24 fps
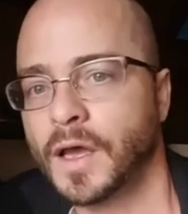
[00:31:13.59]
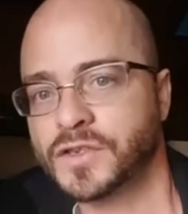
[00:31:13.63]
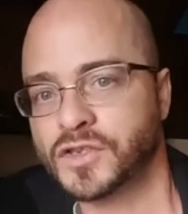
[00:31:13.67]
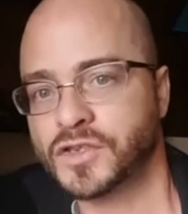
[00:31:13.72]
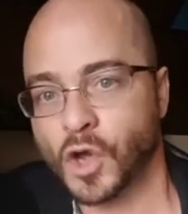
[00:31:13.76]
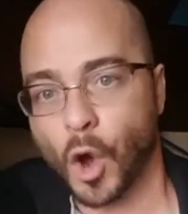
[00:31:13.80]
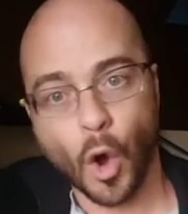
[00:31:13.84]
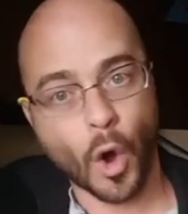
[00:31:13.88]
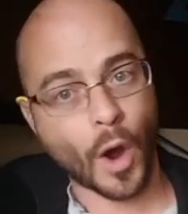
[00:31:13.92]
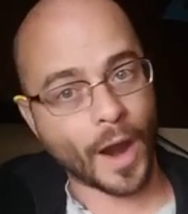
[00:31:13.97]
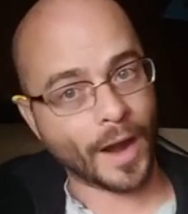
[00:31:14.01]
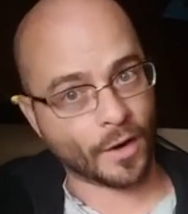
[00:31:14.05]

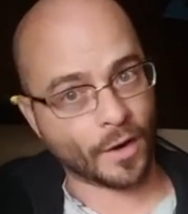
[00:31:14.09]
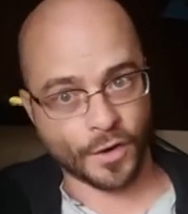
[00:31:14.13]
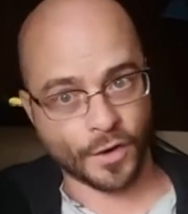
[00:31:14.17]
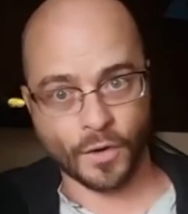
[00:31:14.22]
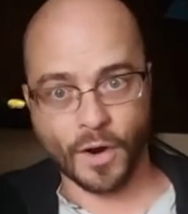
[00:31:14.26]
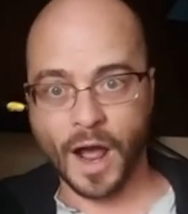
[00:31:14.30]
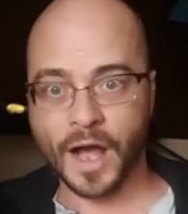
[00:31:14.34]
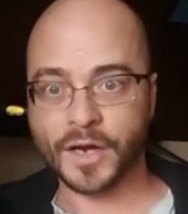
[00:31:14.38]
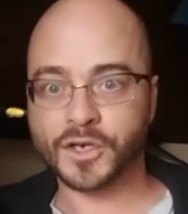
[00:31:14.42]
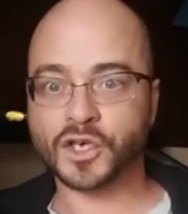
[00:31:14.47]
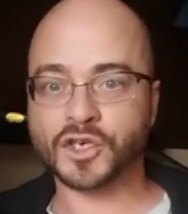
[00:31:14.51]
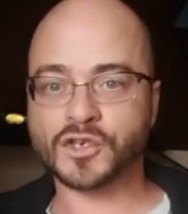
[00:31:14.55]
So
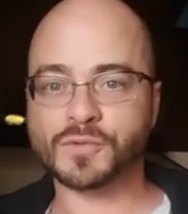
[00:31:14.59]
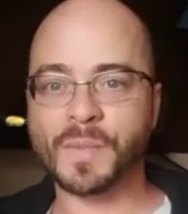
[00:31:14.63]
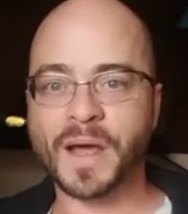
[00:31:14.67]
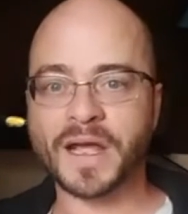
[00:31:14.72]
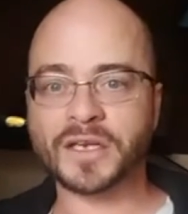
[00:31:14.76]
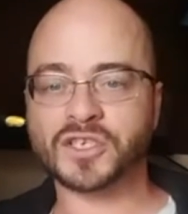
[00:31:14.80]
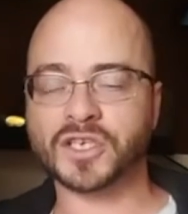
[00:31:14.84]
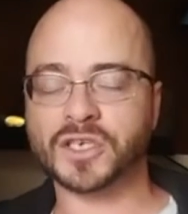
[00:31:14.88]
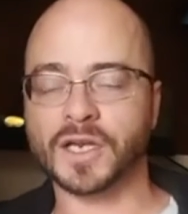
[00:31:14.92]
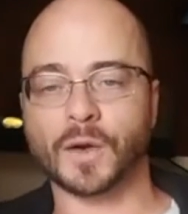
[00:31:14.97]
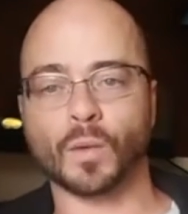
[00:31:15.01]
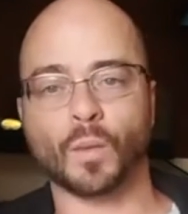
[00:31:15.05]
Aaron Rodgers
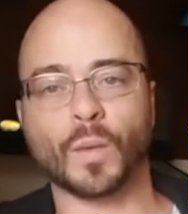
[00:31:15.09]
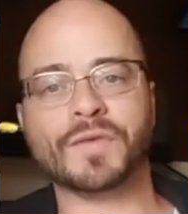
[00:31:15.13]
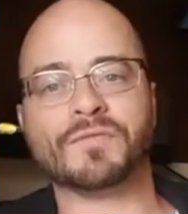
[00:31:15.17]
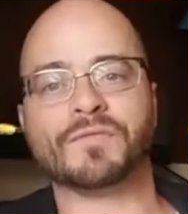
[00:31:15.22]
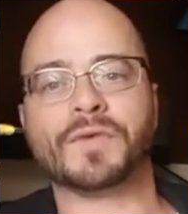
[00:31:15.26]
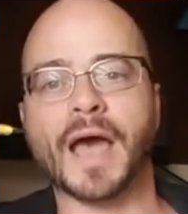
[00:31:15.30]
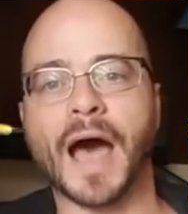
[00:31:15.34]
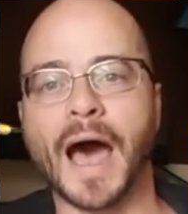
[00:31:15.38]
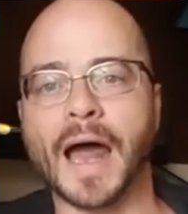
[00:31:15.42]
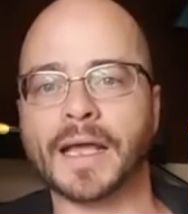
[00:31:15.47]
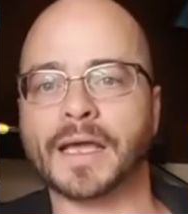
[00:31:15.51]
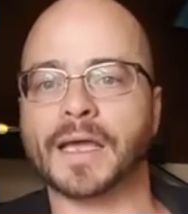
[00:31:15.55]
mentioned it.
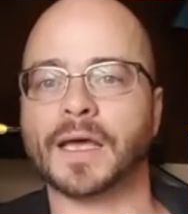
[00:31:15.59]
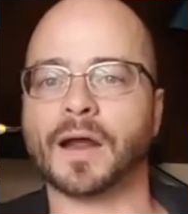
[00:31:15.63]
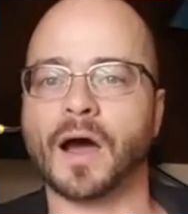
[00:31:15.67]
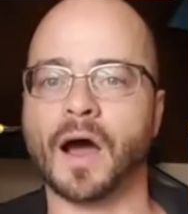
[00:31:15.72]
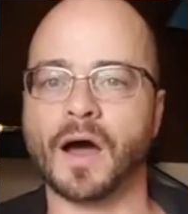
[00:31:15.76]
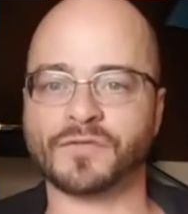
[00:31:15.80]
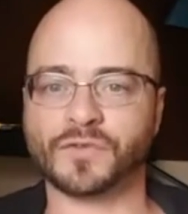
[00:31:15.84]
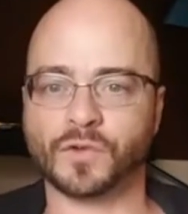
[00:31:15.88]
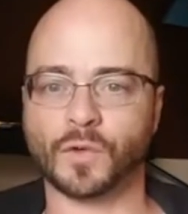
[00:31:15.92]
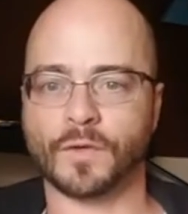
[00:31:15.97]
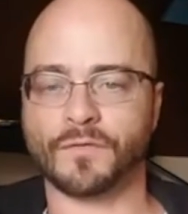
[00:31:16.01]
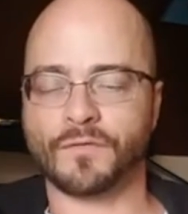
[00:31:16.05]
We've got to get
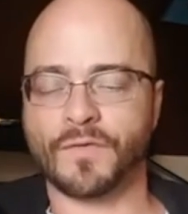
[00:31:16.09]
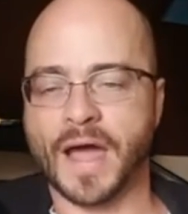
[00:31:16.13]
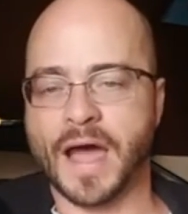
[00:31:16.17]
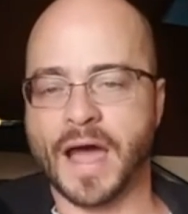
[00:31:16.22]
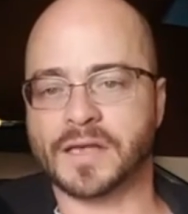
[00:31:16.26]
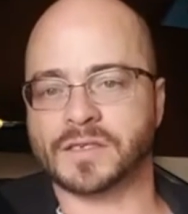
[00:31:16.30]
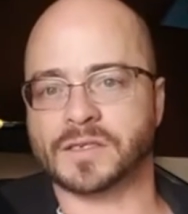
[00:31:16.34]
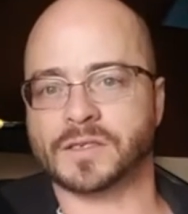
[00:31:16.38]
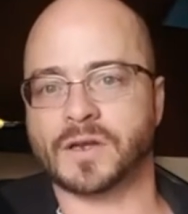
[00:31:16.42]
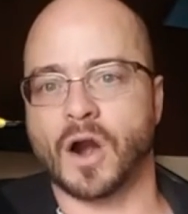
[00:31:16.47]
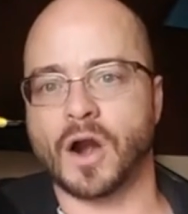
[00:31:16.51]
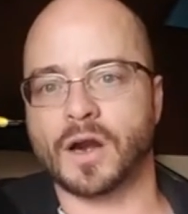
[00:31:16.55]
off to a
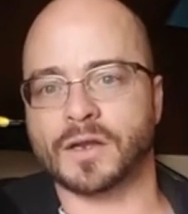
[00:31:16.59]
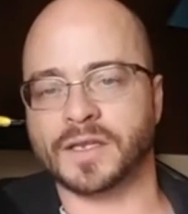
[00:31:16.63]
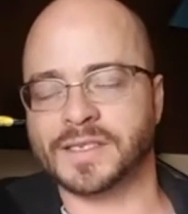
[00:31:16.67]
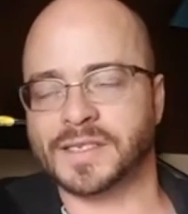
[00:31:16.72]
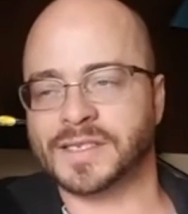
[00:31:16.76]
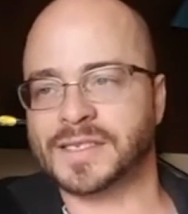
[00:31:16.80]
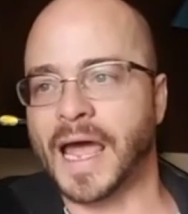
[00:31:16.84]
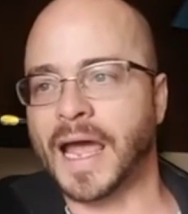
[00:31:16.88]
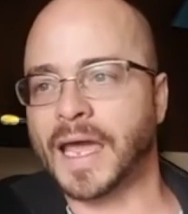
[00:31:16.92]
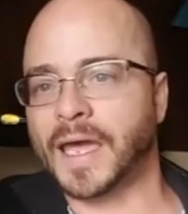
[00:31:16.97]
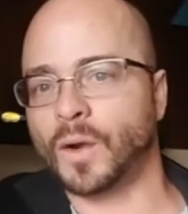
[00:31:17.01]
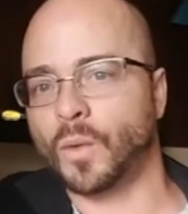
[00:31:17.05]
fast start. And the
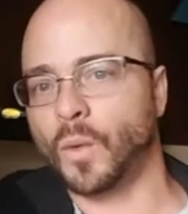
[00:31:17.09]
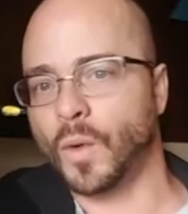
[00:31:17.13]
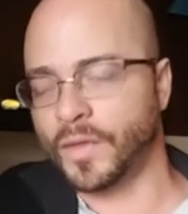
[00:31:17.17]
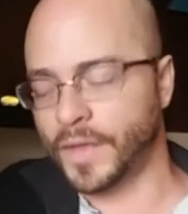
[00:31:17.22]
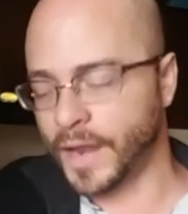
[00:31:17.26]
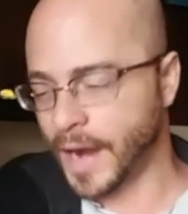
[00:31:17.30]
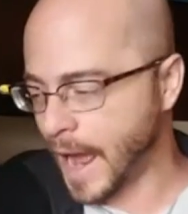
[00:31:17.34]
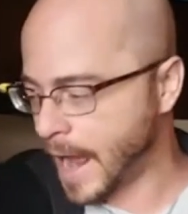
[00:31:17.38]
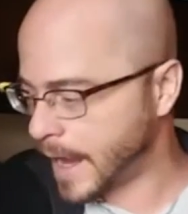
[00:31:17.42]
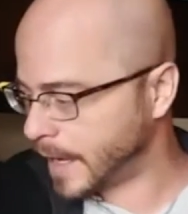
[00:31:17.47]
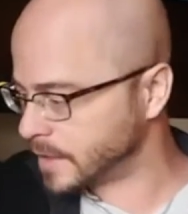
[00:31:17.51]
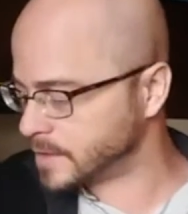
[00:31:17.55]
second one
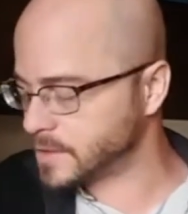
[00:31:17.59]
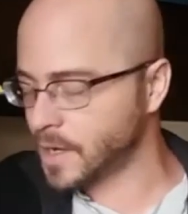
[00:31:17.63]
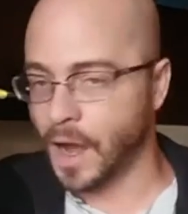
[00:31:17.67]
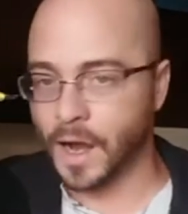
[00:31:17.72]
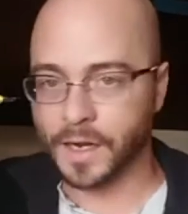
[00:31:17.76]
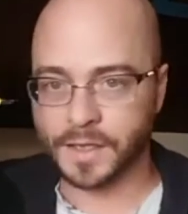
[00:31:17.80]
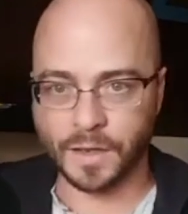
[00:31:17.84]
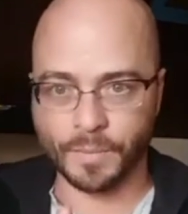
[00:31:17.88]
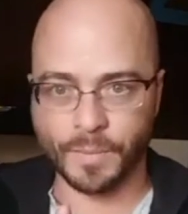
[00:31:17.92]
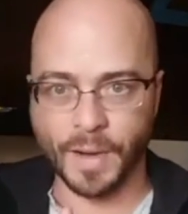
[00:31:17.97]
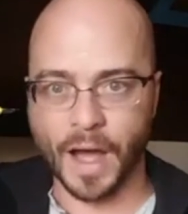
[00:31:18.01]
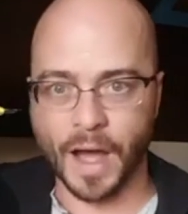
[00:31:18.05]
that I had
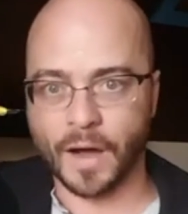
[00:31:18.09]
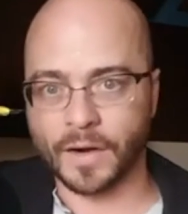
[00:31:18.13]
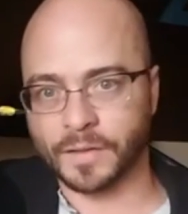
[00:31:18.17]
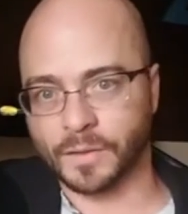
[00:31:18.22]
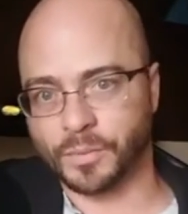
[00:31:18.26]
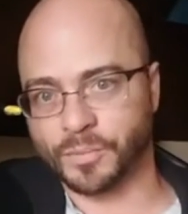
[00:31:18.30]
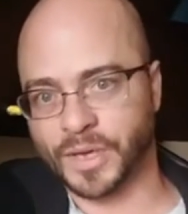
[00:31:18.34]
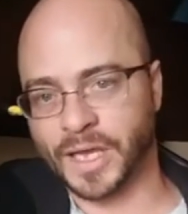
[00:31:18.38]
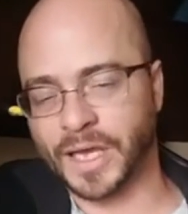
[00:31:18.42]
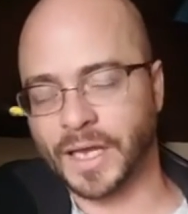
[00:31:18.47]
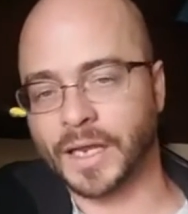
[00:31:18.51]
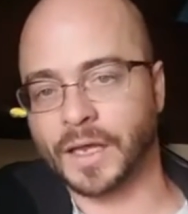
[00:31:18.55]
talked about
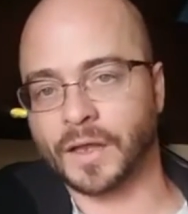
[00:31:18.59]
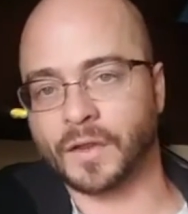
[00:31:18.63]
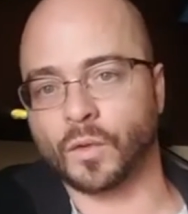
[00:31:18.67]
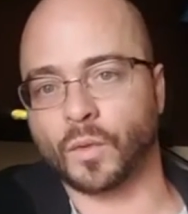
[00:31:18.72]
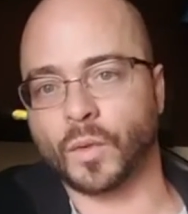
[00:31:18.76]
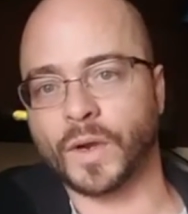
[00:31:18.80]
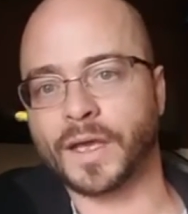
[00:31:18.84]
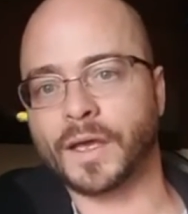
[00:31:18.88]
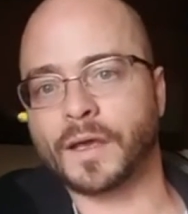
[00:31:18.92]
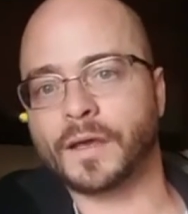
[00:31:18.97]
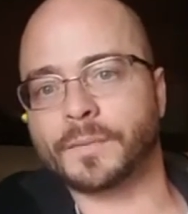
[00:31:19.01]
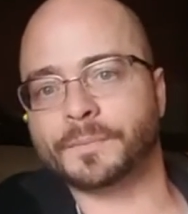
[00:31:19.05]
at the beginning of the
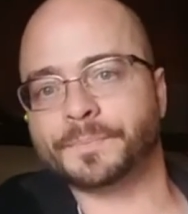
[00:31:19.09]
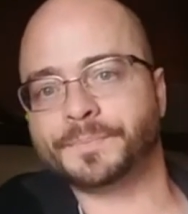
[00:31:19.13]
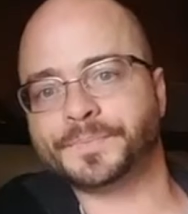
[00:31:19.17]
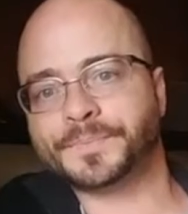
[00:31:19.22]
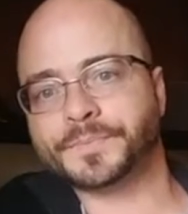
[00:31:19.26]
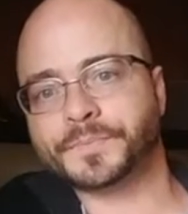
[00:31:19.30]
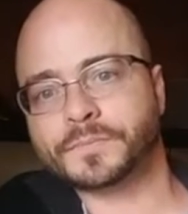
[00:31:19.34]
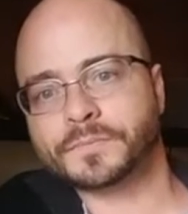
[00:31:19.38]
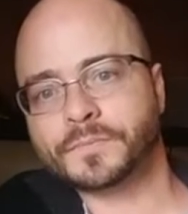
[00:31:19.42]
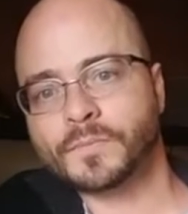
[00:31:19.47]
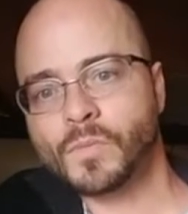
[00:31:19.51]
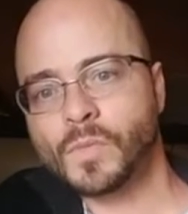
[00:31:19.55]
week,
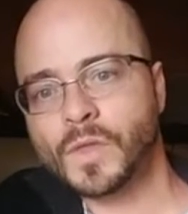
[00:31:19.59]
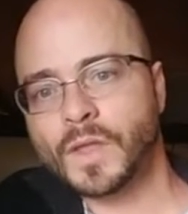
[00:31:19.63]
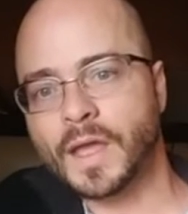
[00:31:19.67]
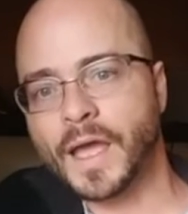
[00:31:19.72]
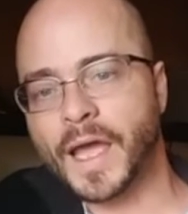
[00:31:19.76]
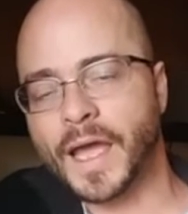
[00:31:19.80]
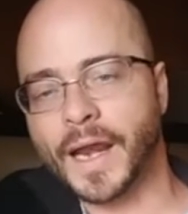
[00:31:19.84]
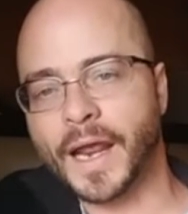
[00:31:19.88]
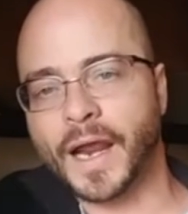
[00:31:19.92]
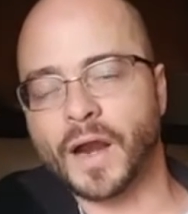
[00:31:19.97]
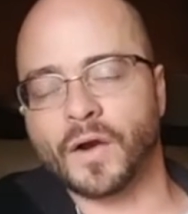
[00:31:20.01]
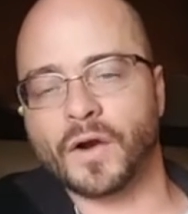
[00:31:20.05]

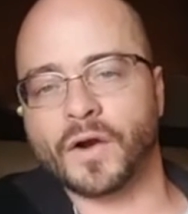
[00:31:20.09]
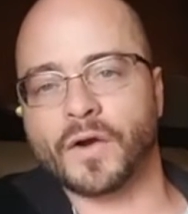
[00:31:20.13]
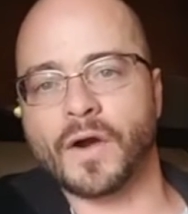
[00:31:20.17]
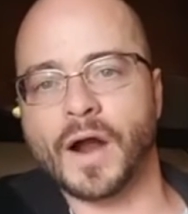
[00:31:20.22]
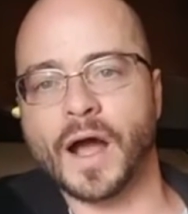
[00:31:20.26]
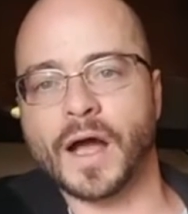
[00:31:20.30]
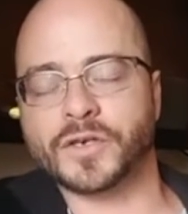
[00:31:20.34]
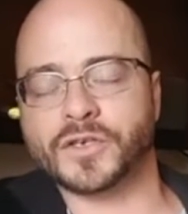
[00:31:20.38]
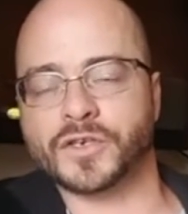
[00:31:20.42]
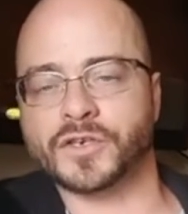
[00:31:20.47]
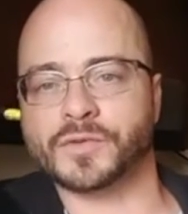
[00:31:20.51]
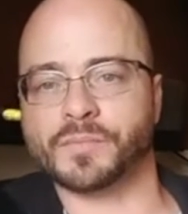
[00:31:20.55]
and Aaron
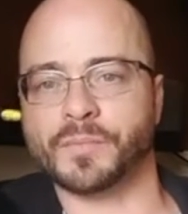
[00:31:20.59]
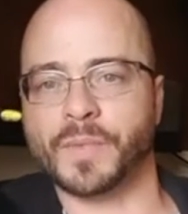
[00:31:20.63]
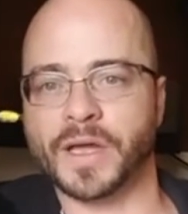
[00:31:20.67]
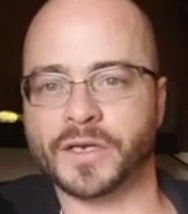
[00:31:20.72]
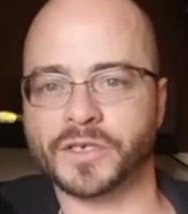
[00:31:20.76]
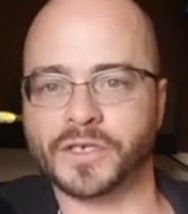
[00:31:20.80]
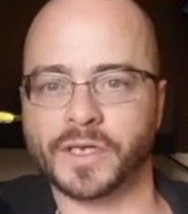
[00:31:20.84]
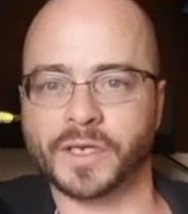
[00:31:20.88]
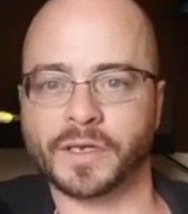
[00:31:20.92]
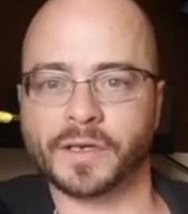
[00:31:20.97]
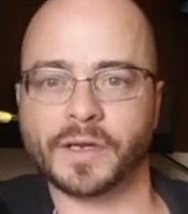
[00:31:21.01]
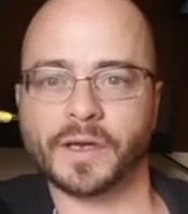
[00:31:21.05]
Rodgers
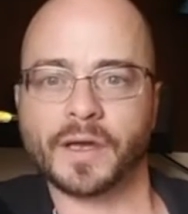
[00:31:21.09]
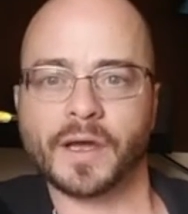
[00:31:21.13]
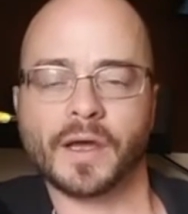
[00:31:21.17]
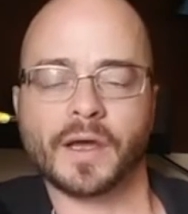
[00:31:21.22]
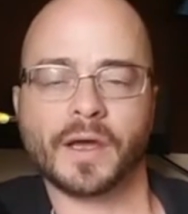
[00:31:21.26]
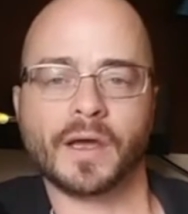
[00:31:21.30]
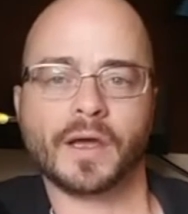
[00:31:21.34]
mentioned,